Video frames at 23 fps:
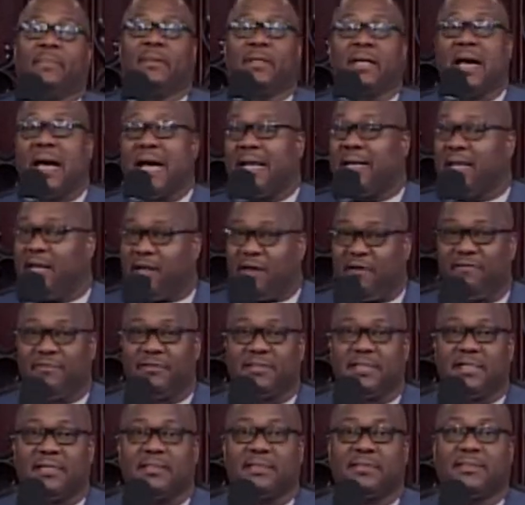God
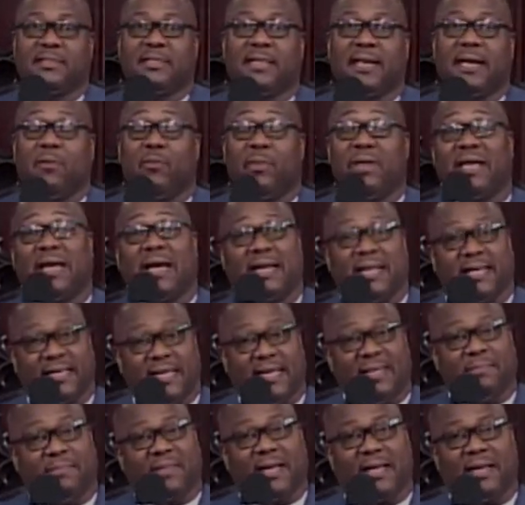loves us, and we got to
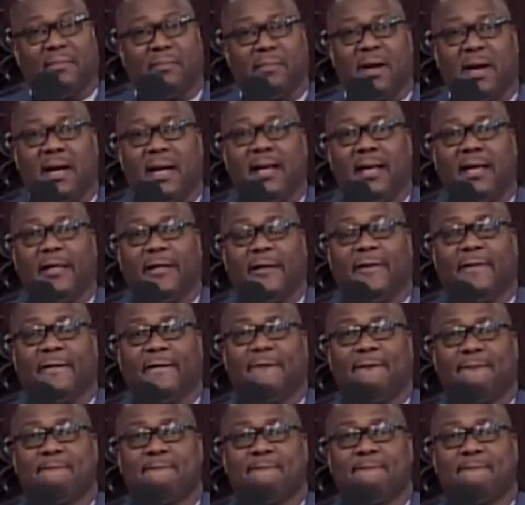keep that in mind.